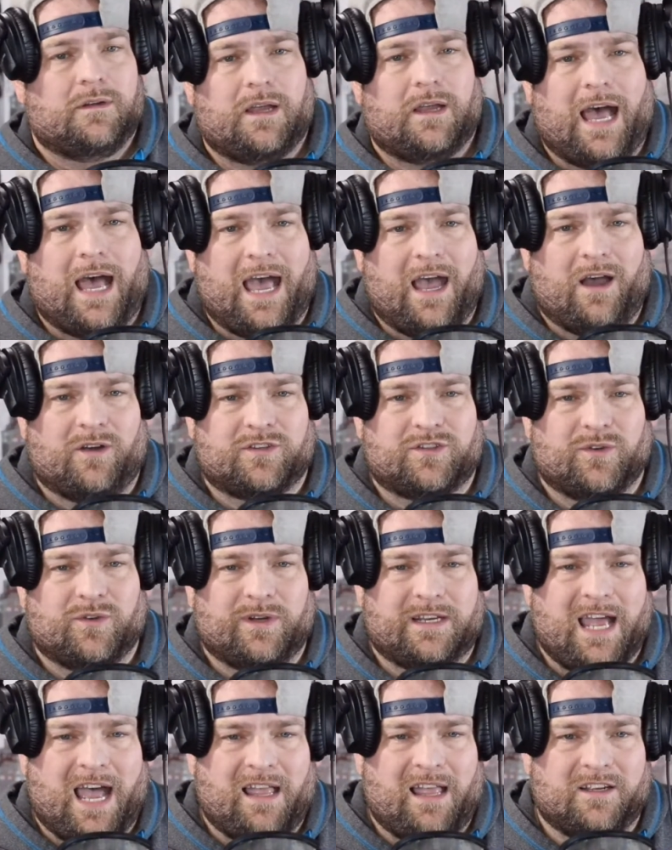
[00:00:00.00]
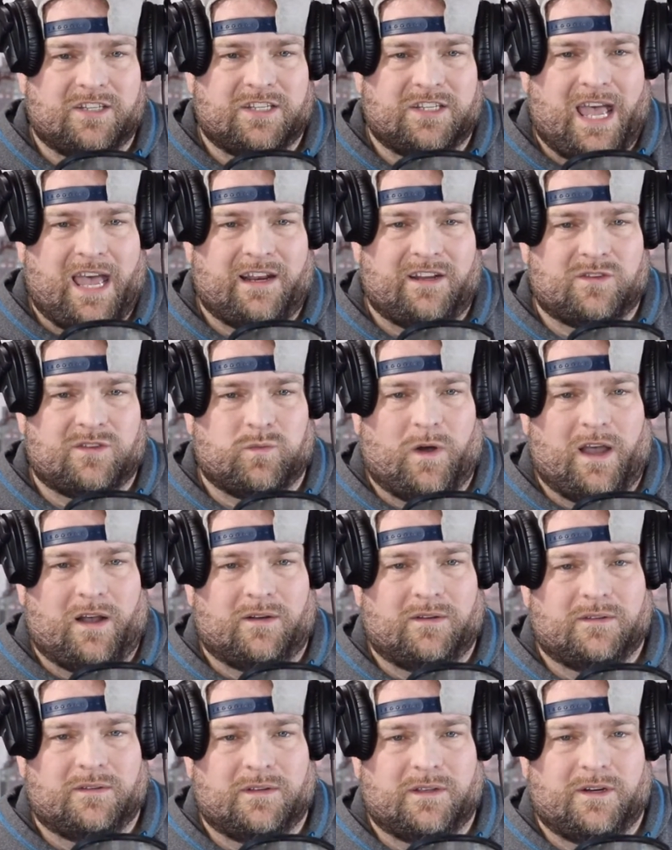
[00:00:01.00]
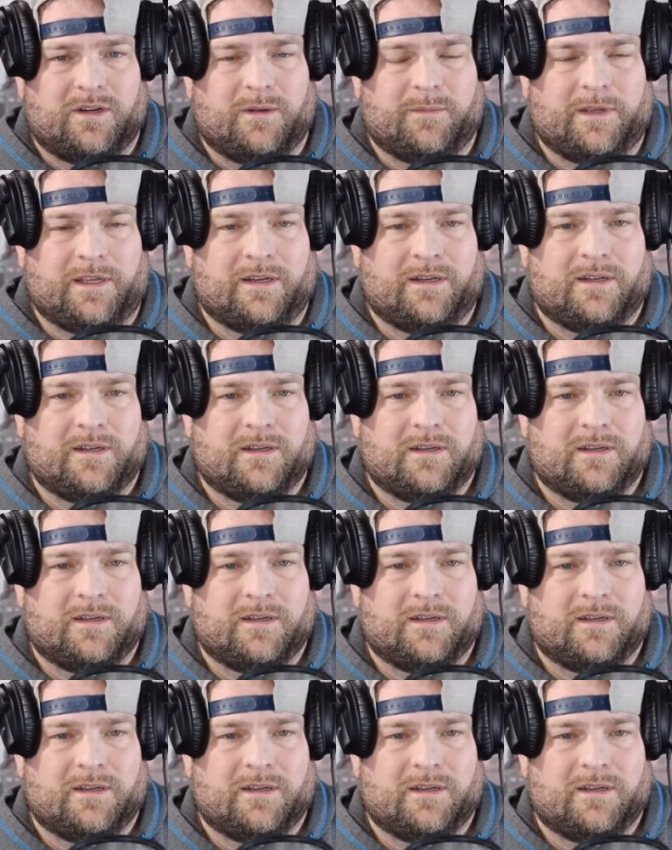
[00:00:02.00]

I also acknowledge that as well. You know what I mean?